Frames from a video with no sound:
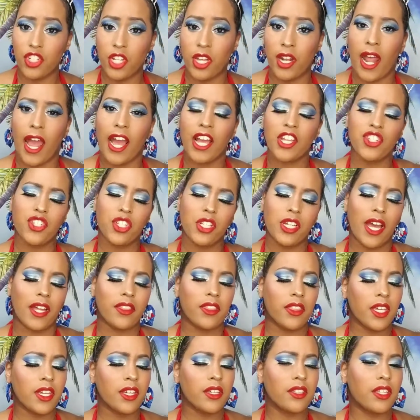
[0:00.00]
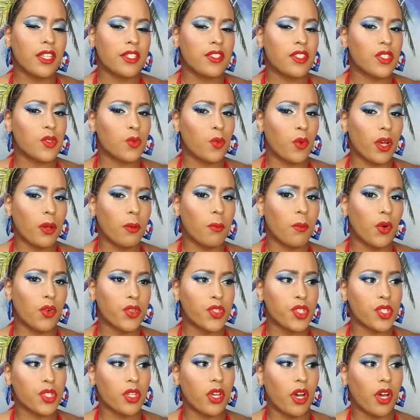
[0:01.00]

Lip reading: and actually I think this is what most